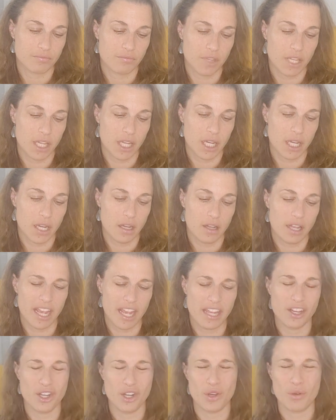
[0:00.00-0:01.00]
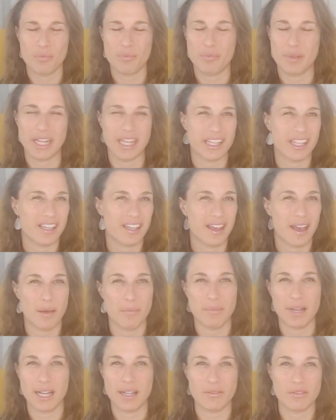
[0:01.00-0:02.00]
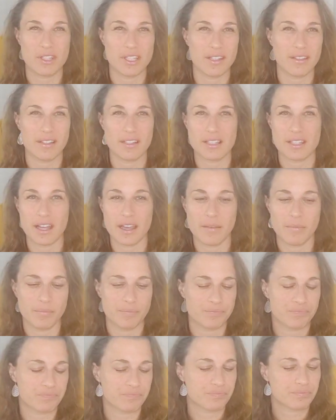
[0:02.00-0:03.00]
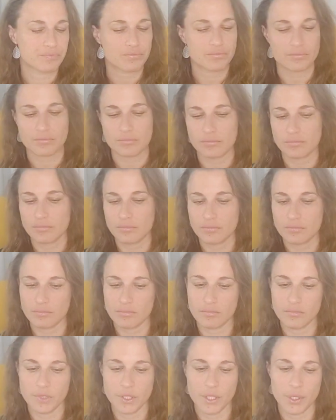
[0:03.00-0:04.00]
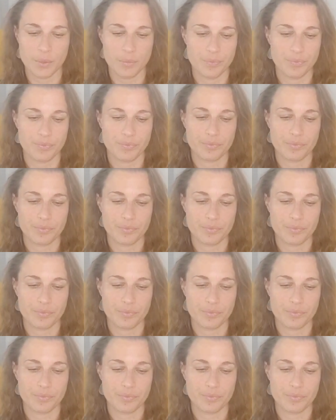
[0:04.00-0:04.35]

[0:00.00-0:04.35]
Yeah, and no big amounts at this time. No.